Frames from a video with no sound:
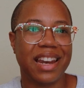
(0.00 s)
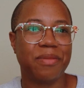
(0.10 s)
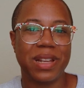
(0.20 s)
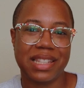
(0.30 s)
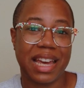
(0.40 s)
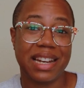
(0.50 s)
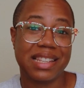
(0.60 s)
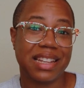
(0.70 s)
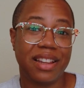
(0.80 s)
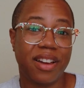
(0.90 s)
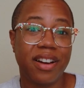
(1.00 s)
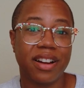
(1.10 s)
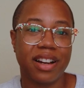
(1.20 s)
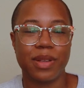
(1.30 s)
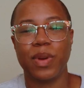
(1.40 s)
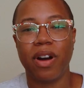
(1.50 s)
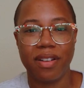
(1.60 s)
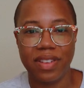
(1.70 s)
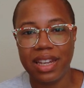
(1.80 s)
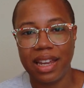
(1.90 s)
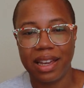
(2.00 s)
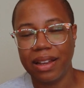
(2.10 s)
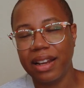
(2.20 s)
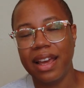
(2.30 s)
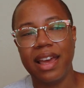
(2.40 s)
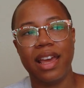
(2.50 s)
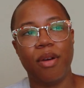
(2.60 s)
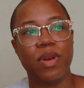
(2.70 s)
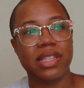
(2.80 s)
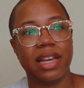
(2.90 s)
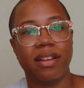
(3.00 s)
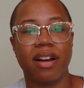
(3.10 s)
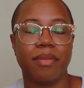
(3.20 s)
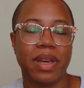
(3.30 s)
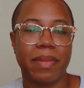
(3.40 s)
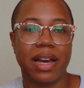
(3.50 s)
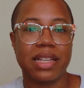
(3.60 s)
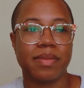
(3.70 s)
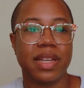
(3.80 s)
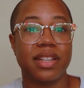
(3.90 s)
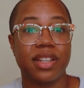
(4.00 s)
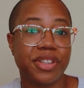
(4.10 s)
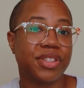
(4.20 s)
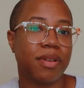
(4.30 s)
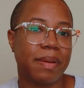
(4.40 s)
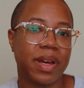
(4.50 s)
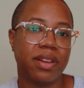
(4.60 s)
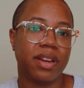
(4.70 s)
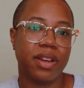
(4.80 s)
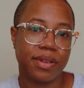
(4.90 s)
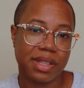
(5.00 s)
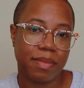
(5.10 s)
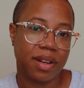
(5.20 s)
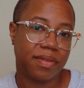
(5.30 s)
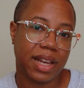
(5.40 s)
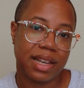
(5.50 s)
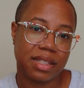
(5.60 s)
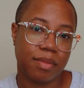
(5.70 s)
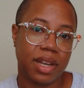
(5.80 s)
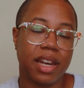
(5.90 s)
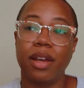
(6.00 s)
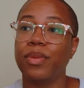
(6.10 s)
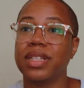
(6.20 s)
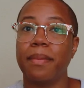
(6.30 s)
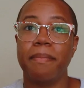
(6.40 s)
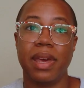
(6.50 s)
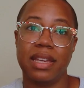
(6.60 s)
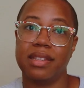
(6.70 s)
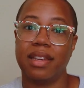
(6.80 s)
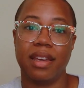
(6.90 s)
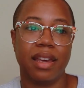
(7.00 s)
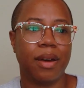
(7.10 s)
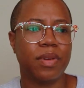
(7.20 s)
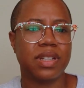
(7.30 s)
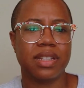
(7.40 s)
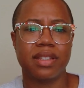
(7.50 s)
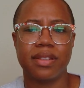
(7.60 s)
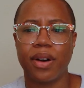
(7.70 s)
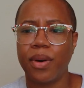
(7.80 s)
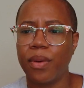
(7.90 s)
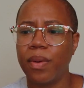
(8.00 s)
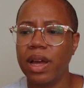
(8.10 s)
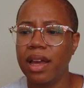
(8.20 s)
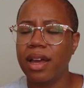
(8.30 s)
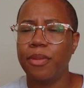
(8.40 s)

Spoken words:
and we decided to stay longer because we RV'd down. And we stayed longer, me and my husband, just so my mother could go to the butterfly exhibit. And it was amazing. It was just so